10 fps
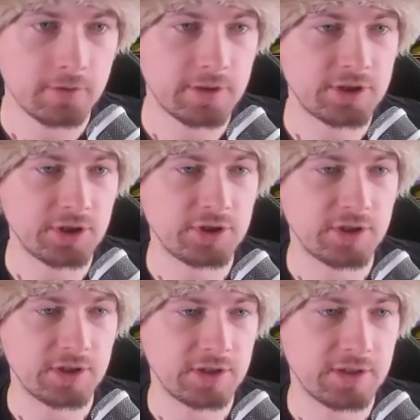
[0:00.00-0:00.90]
Let's change
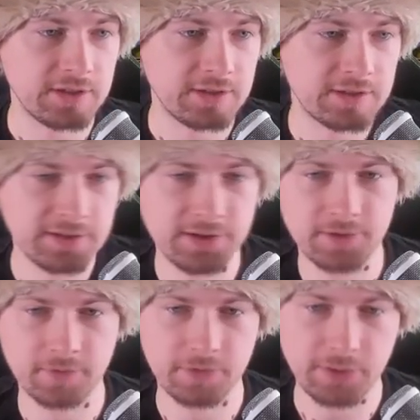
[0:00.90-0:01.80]
the least
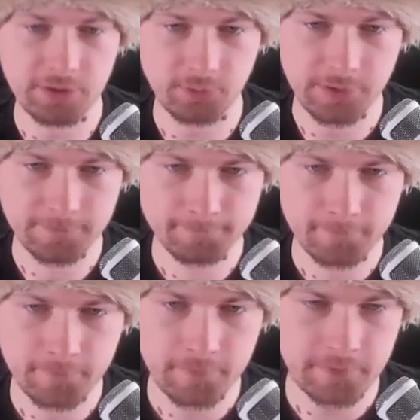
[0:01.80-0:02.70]
leader for the better one.
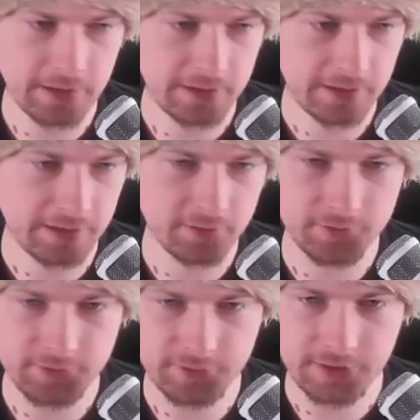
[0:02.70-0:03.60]
And I can
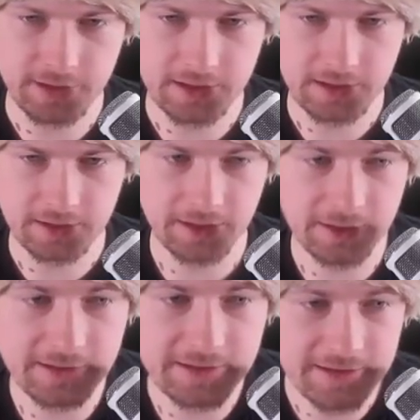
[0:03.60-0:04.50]
also take...
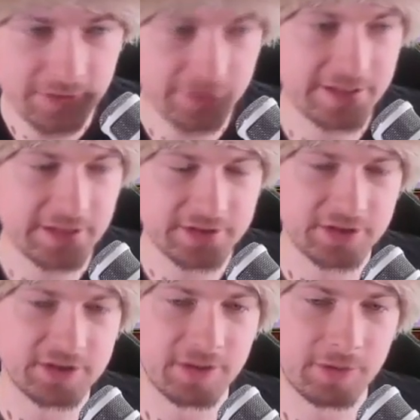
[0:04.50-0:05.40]
Ah, they did not start
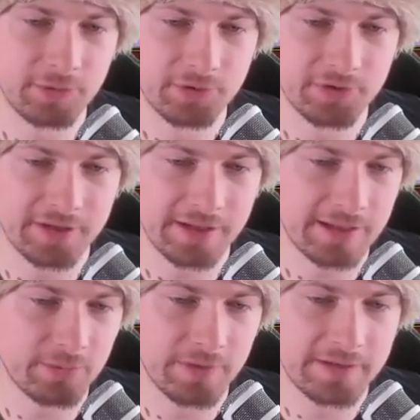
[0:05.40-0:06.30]
seeing now. I wanted to
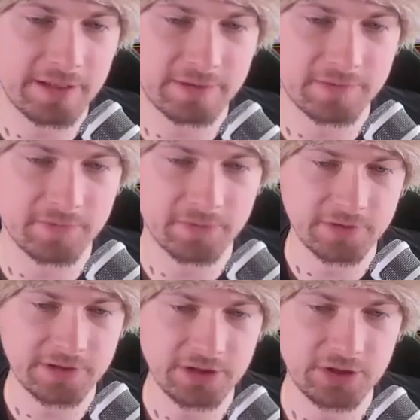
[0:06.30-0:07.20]
take one thousand
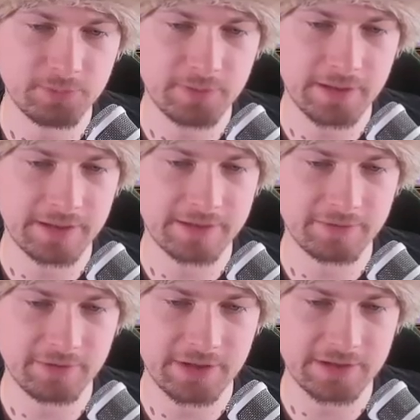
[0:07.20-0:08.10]
the siege,
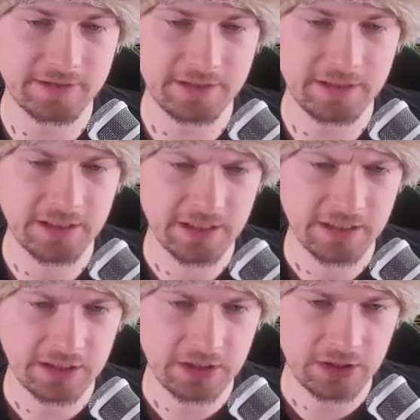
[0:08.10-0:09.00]
but you can see...
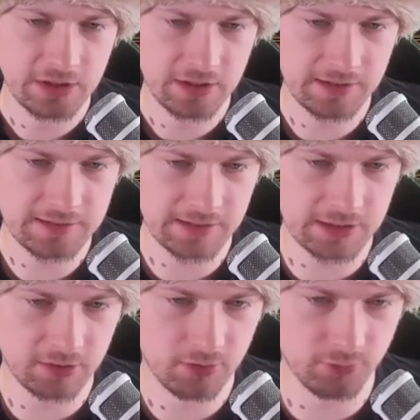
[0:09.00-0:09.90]
That's a
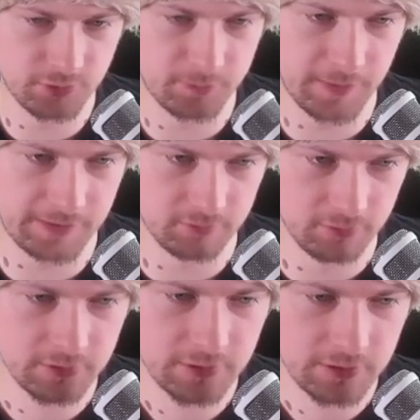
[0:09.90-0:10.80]
close
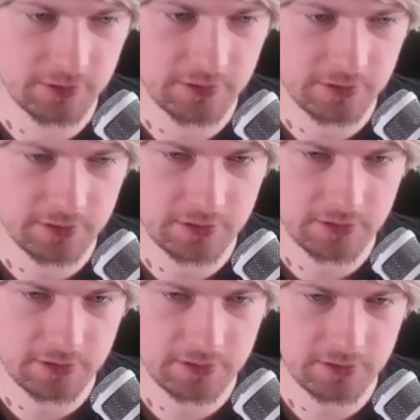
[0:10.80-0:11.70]
battle!
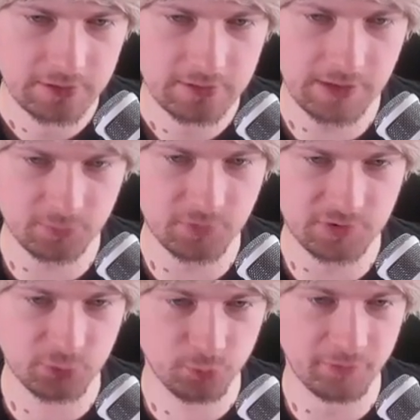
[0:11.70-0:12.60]
That was
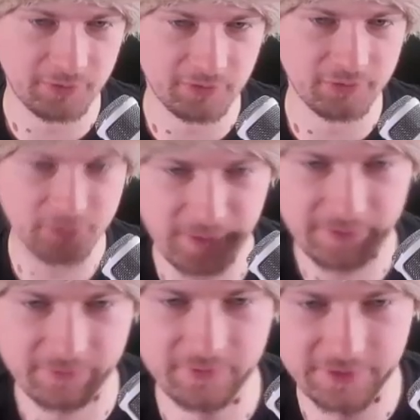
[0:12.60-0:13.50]
super close
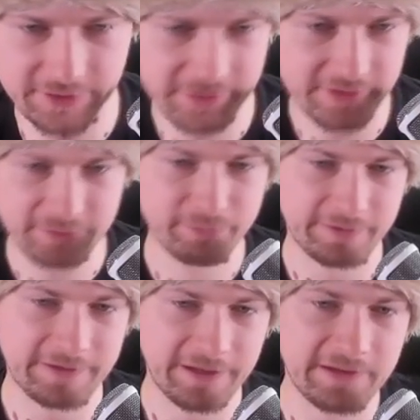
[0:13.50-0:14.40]
battle, and,
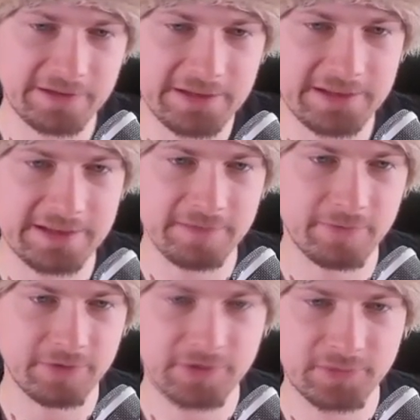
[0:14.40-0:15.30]
but at least
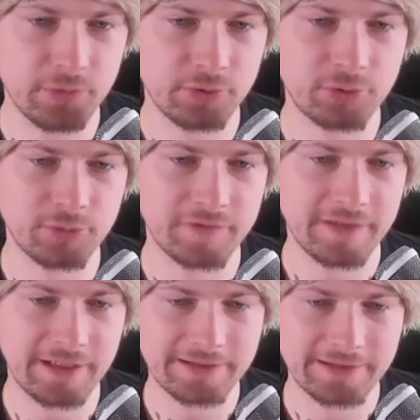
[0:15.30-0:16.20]
they've lost more troops
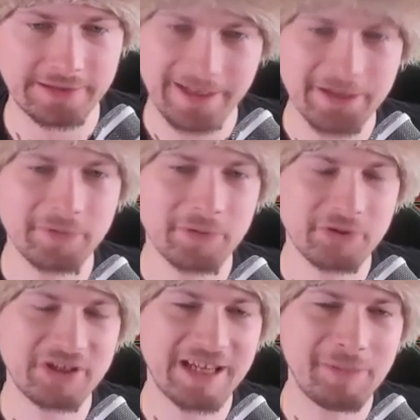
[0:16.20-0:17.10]
than us. And of
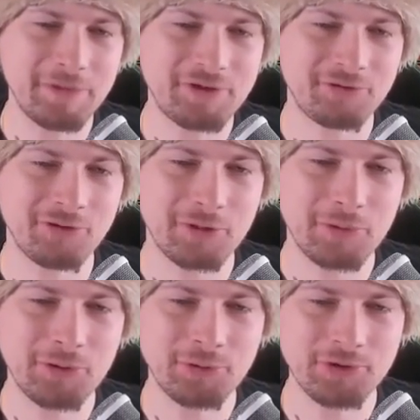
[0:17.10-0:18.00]
course the game is trolling
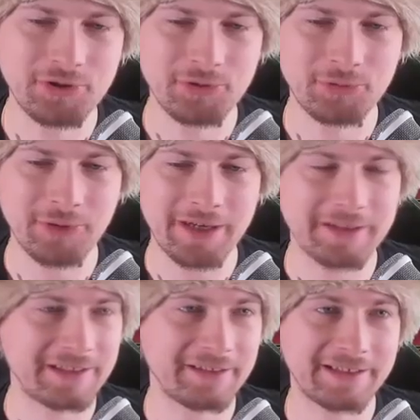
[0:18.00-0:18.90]
me two zero to
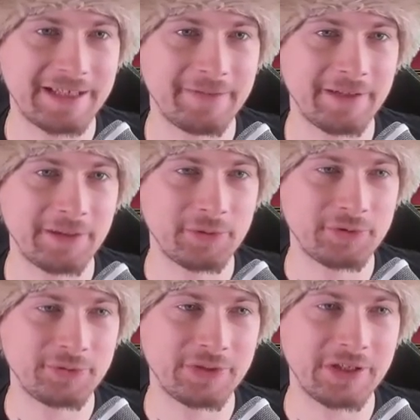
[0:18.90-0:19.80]
errors, not something that I
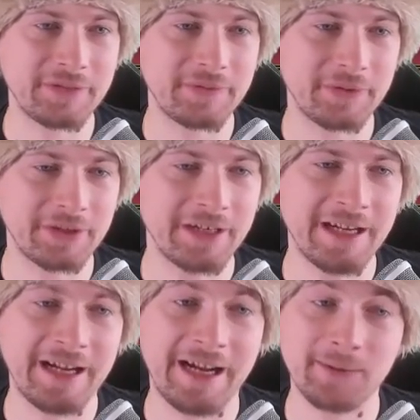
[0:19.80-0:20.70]
was looking for.
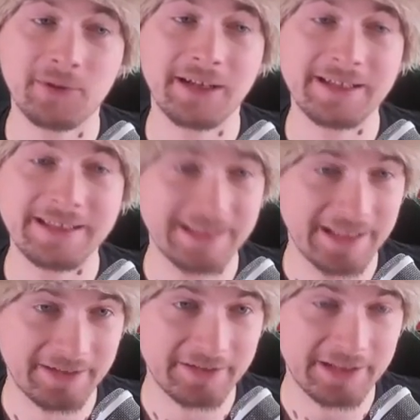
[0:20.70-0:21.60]
I'm gonna
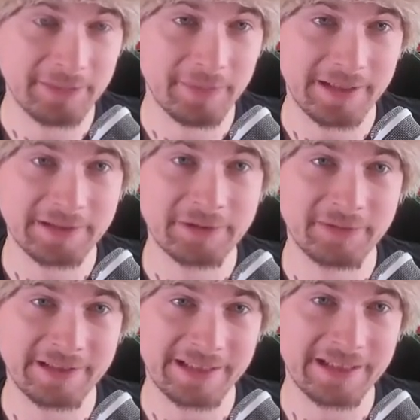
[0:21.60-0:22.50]
disinherit him as
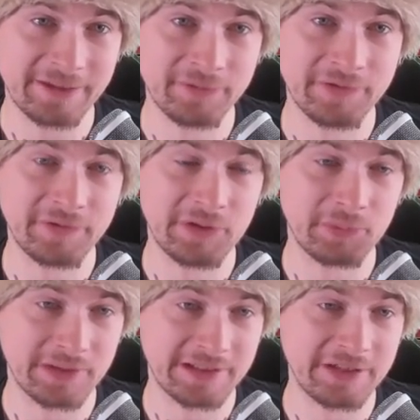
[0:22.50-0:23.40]
soon as I get to fifty
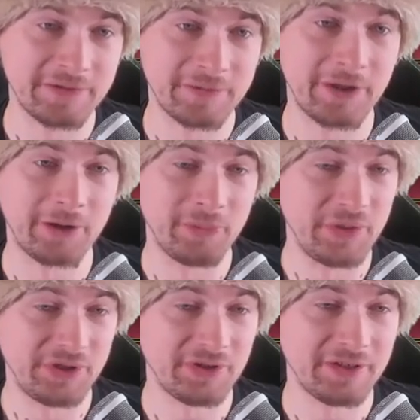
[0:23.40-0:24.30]
prestige for our
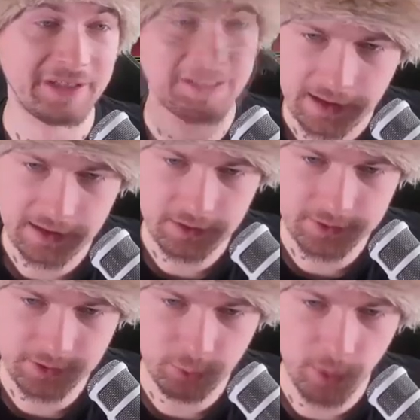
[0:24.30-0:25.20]
mission. Can I
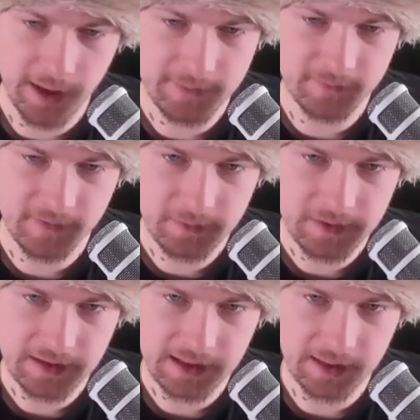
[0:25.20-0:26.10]
also wipe them
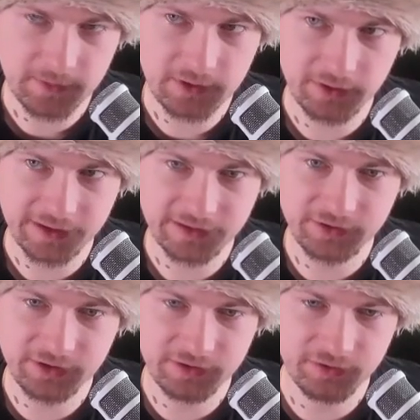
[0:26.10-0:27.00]
in the capital? I
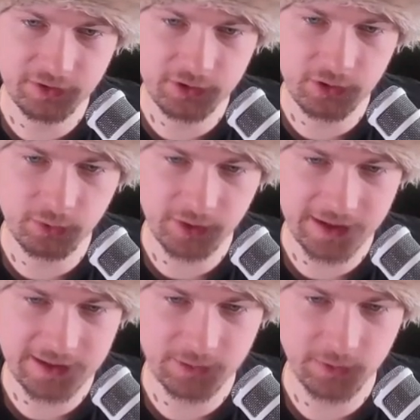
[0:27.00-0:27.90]
did not go
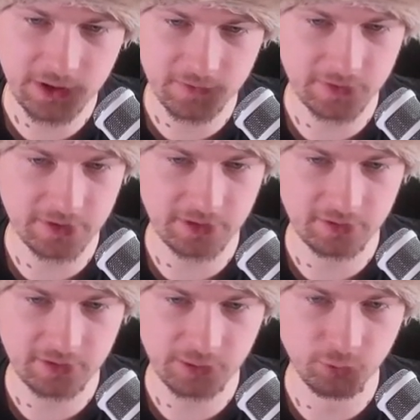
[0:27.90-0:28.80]
right away over
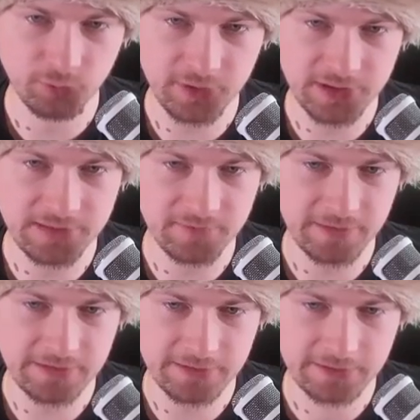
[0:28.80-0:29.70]
there, that would be easy if
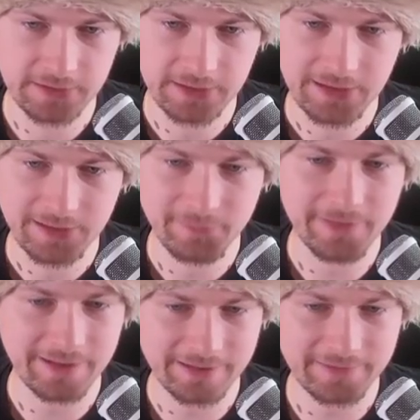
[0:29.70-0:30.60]
I did.
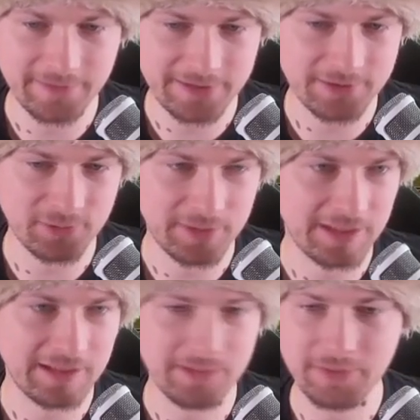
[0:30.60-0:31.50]
But thanks to my
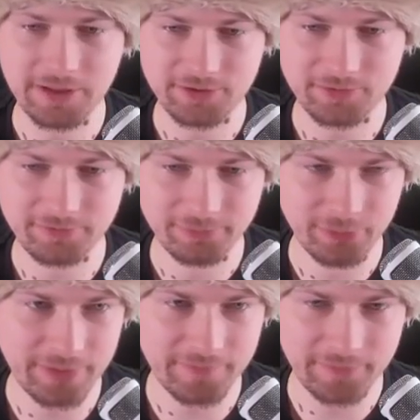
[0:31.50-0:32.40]
ally I managed to
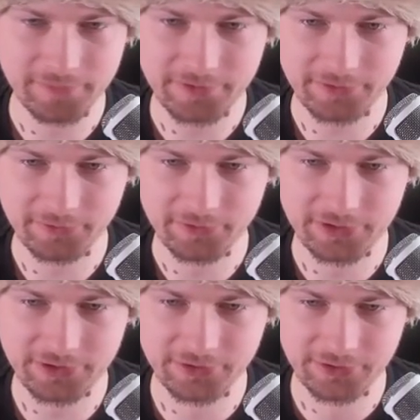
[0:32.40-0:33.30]
wipe them, so
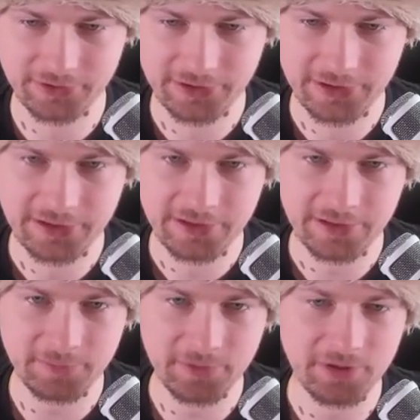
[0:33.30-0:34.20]
this is good.
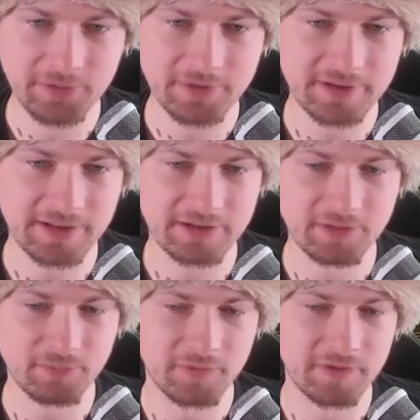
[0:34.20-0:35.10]
Let me go and start
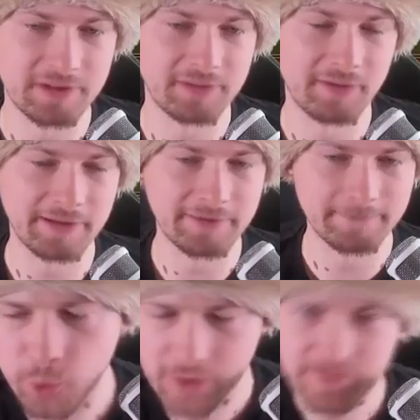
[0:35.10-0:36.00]
seeing provinces around.
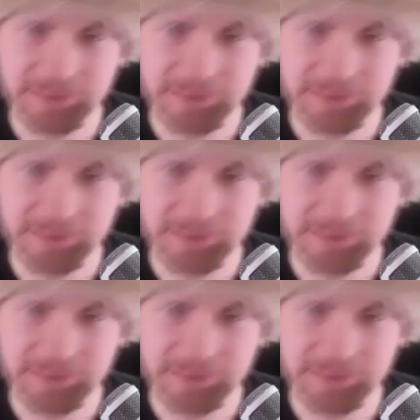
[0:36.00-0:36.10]
One